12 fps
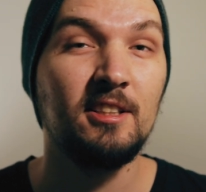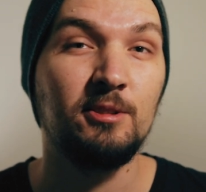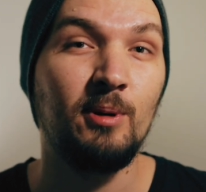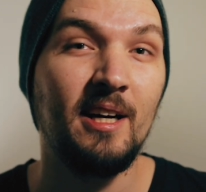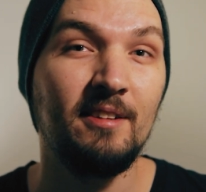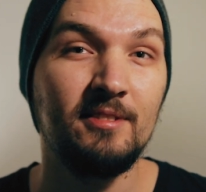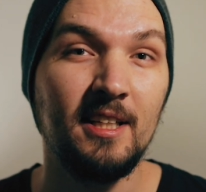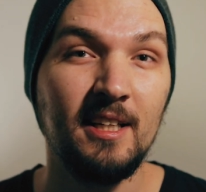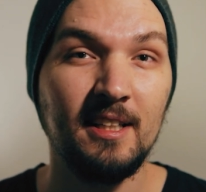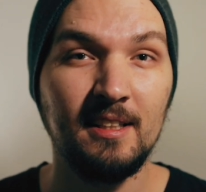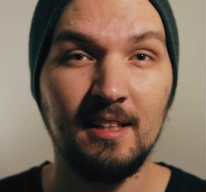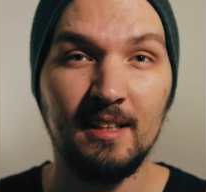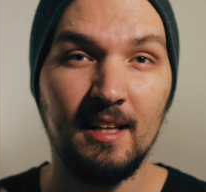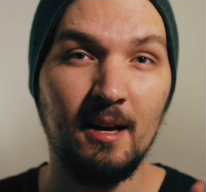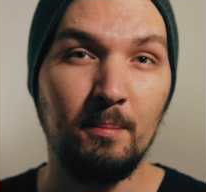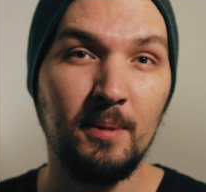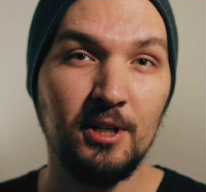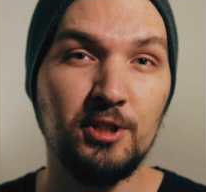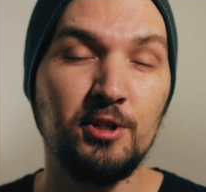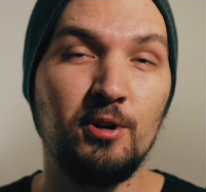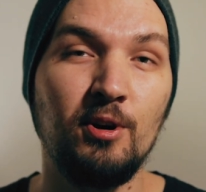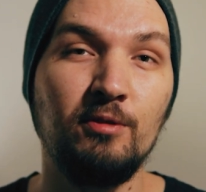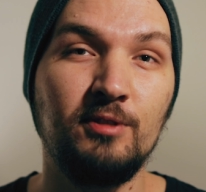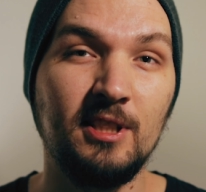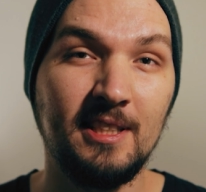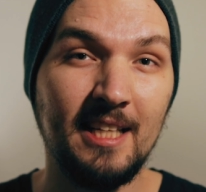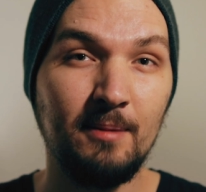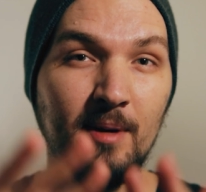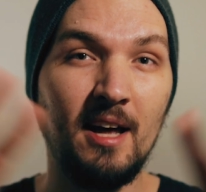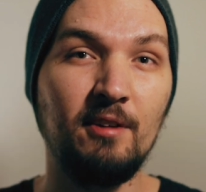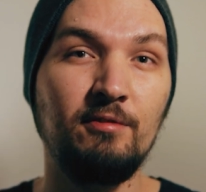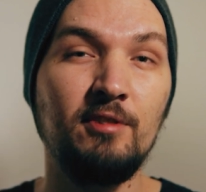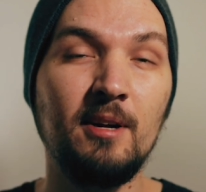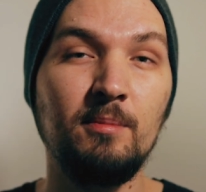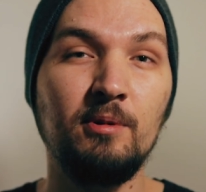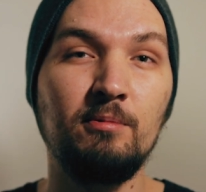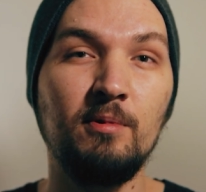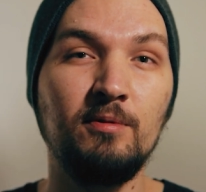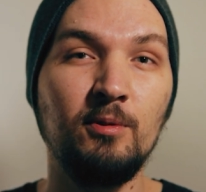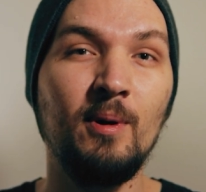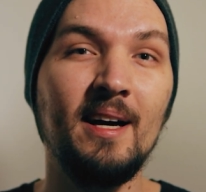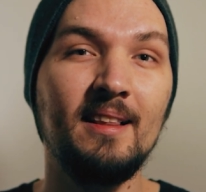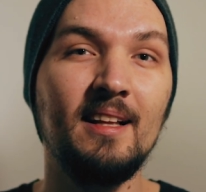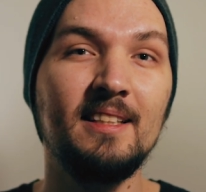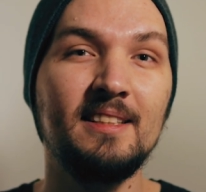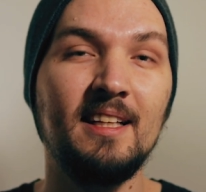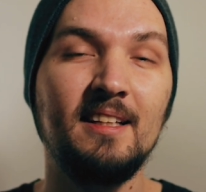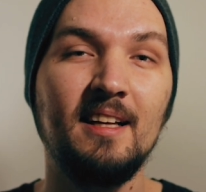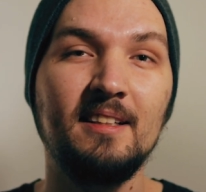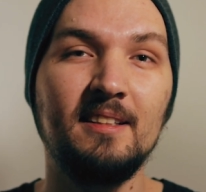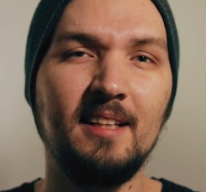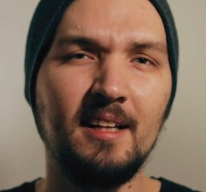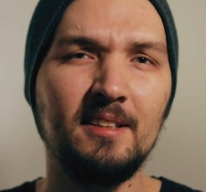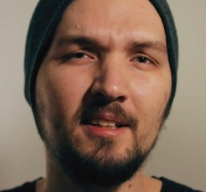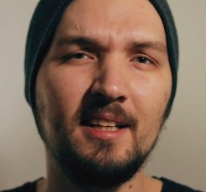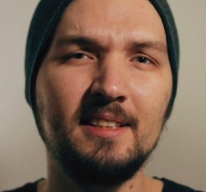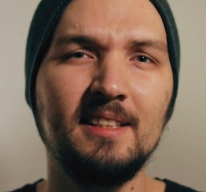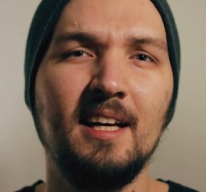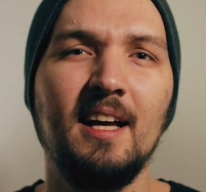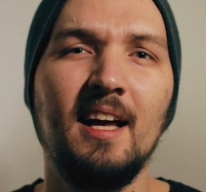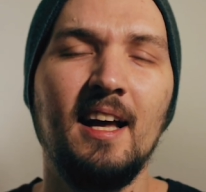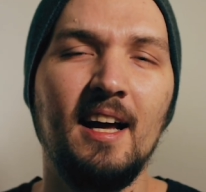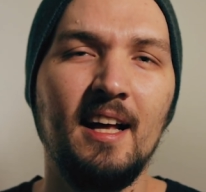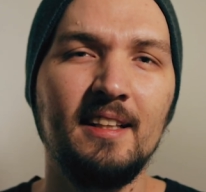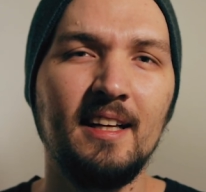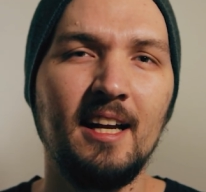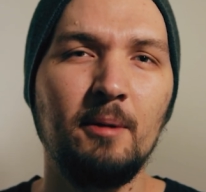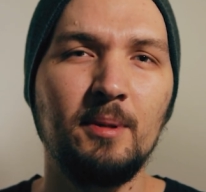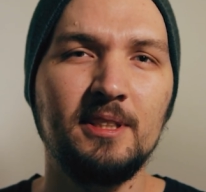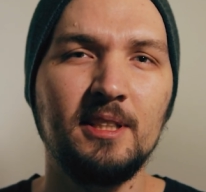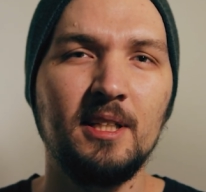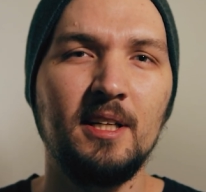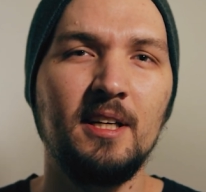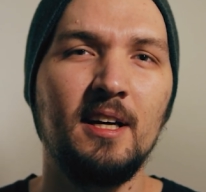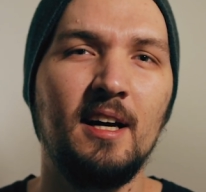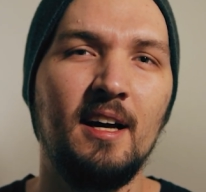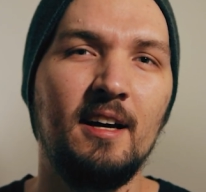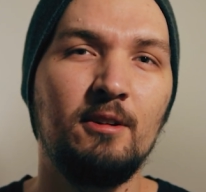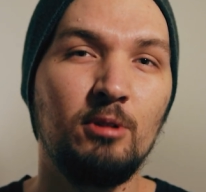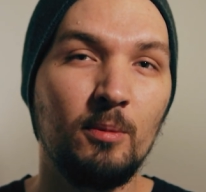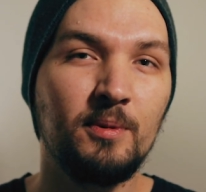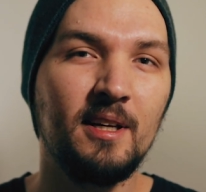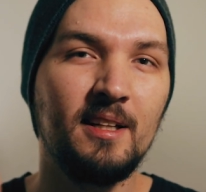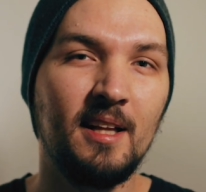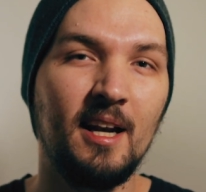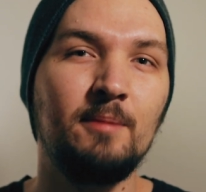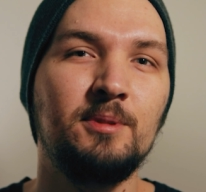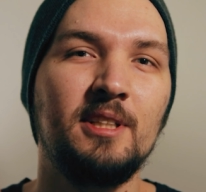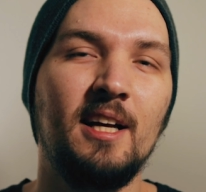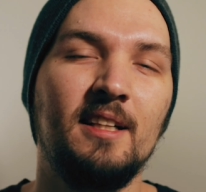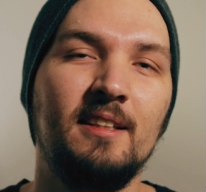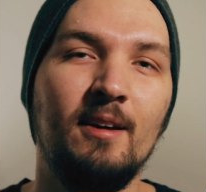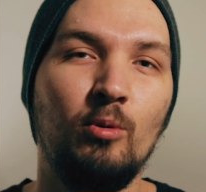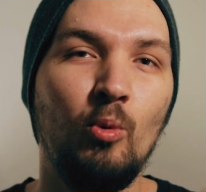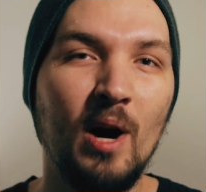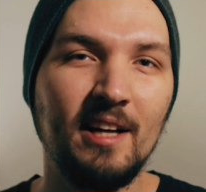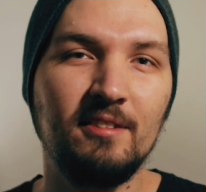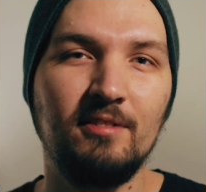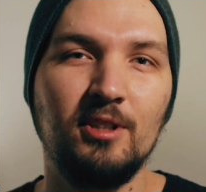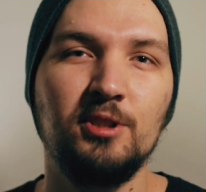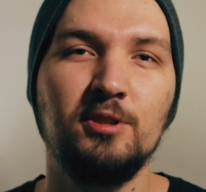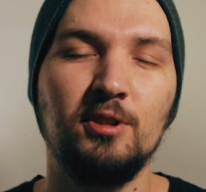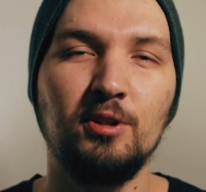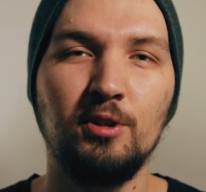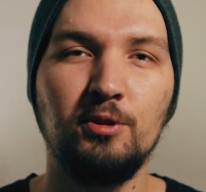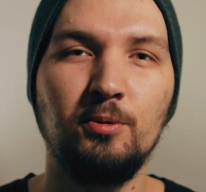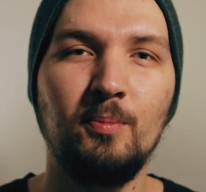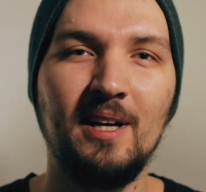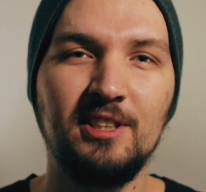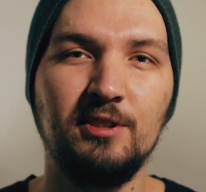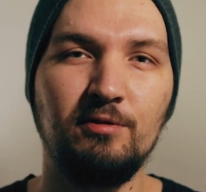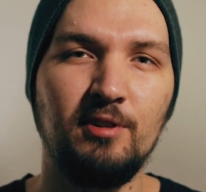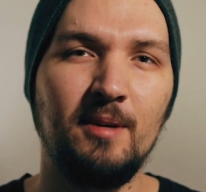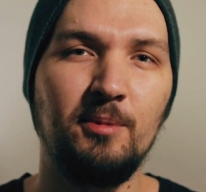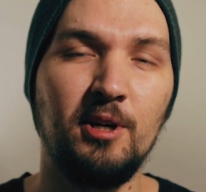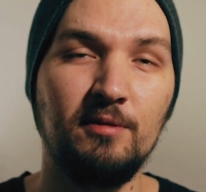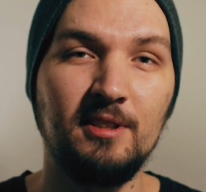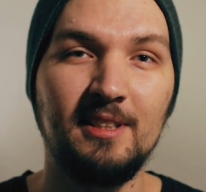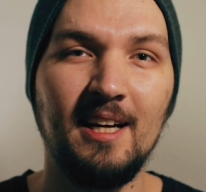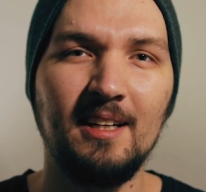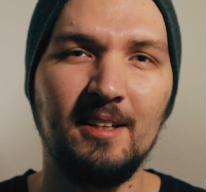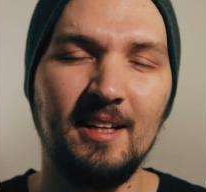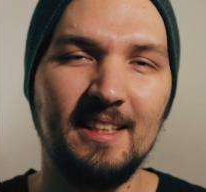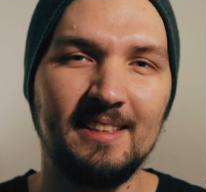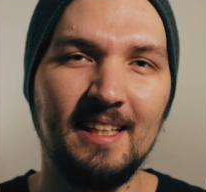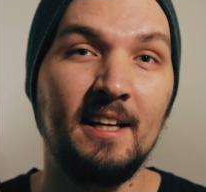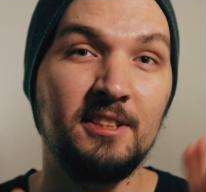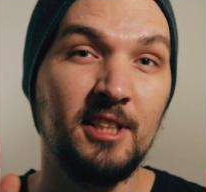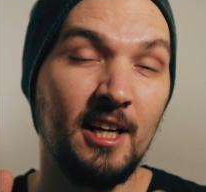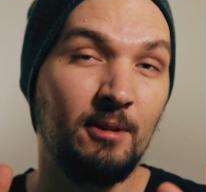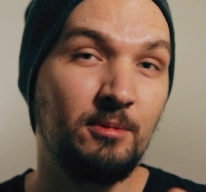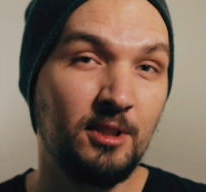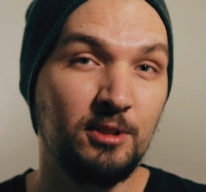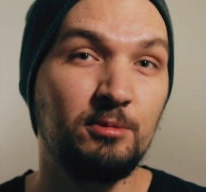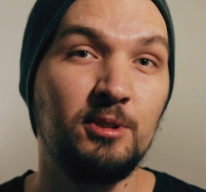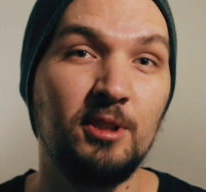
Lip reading: So I have taken the picture of the same kind of framing with the wide lens and then the tele lens, and then I basically cropped in and upscaled the wide version in order to match the framing of the tele lens. And check out this